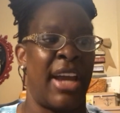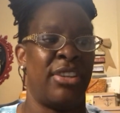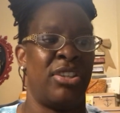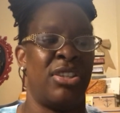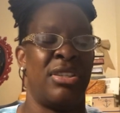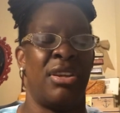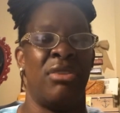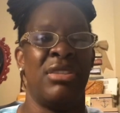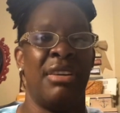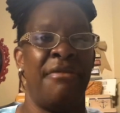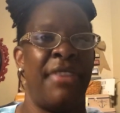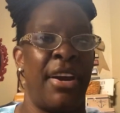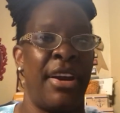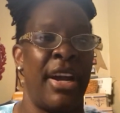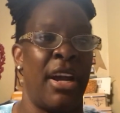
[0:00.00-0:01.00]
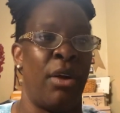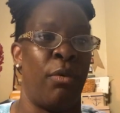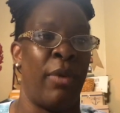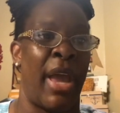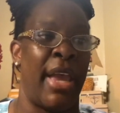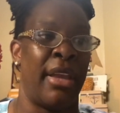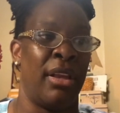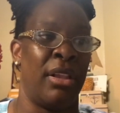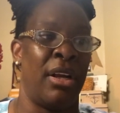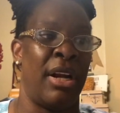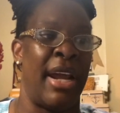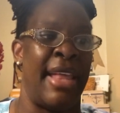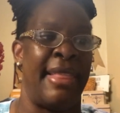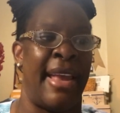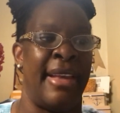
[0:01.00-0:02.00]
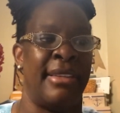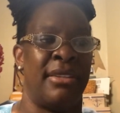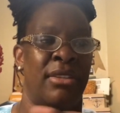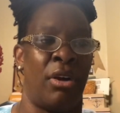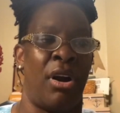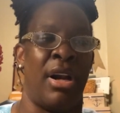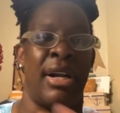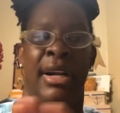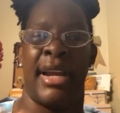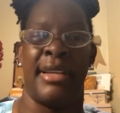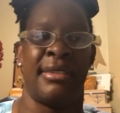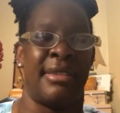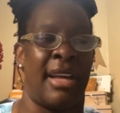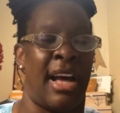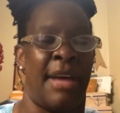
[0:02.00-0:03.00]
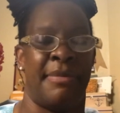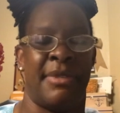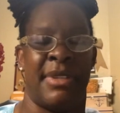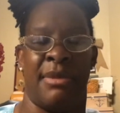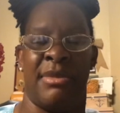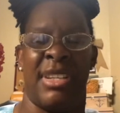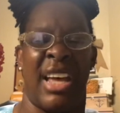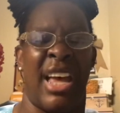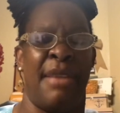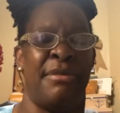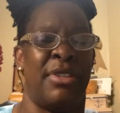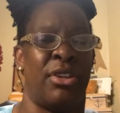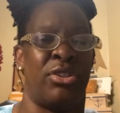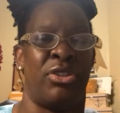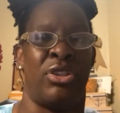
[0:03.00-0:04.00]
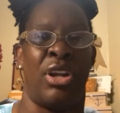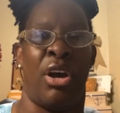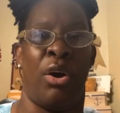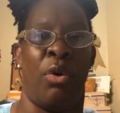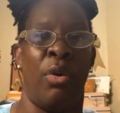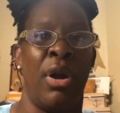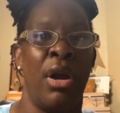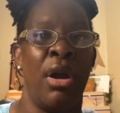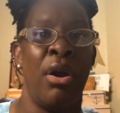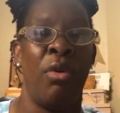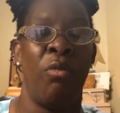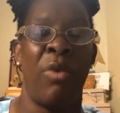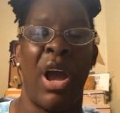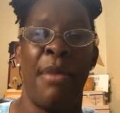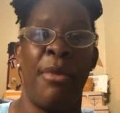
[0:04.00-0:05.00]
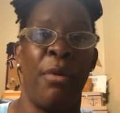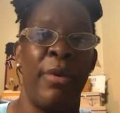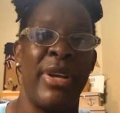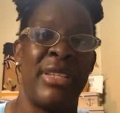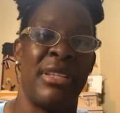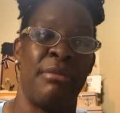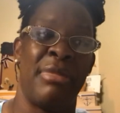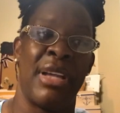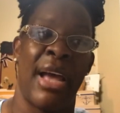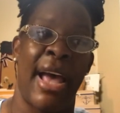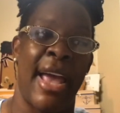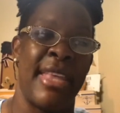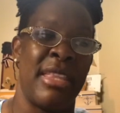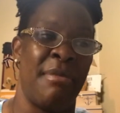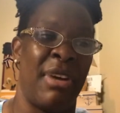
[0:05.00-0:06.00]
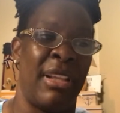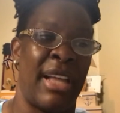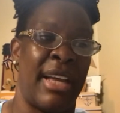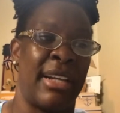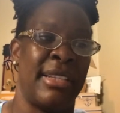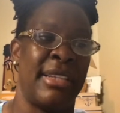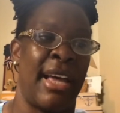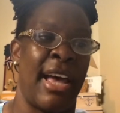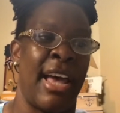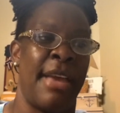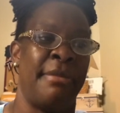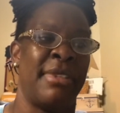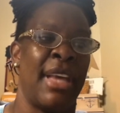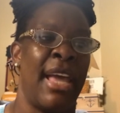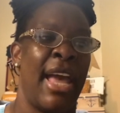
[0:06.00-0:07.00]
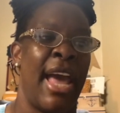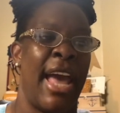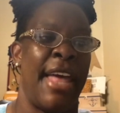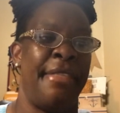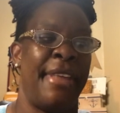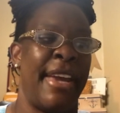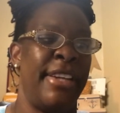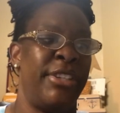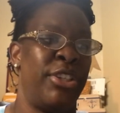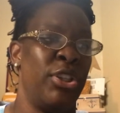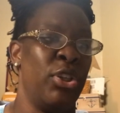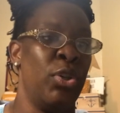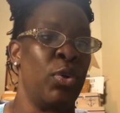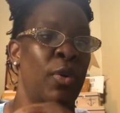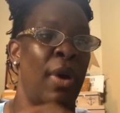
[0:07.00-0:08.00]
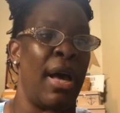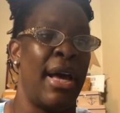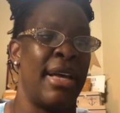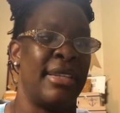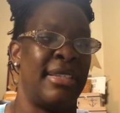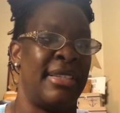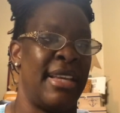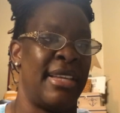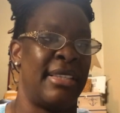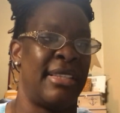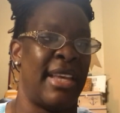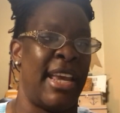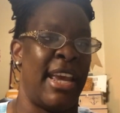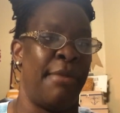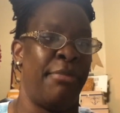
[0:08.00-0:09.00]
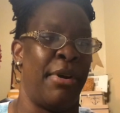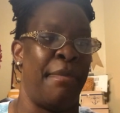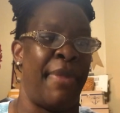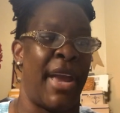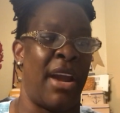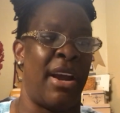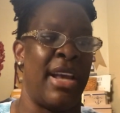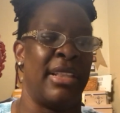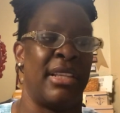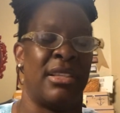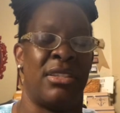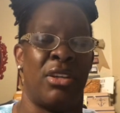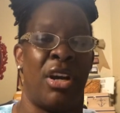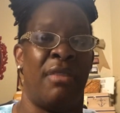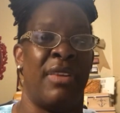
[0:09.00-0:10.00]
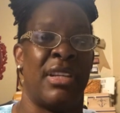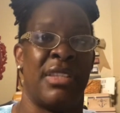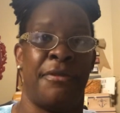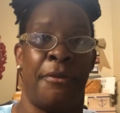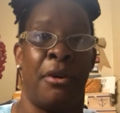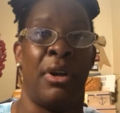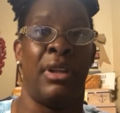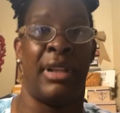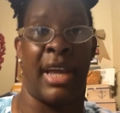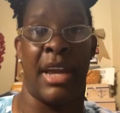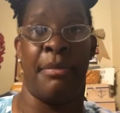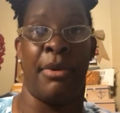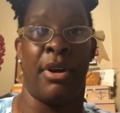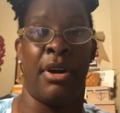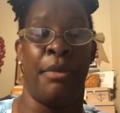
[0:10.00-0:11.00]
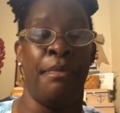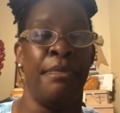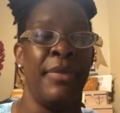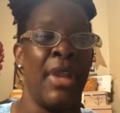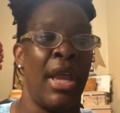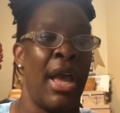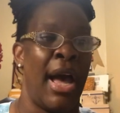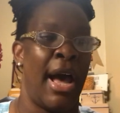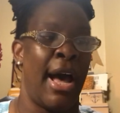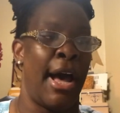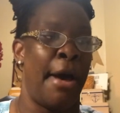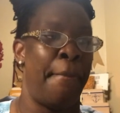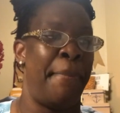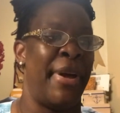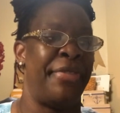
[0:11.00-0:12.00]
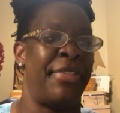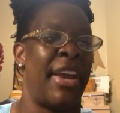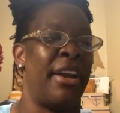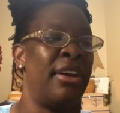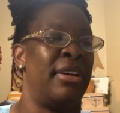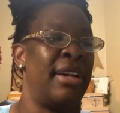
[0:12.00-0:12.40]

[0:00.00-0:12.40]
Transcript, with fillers: Braxton Hicks contractions, those are very irregular and they start and they stop. Sometimes there's no rhyme or reason behind them a lot of times. And they do assist in preparing the cervix for labor,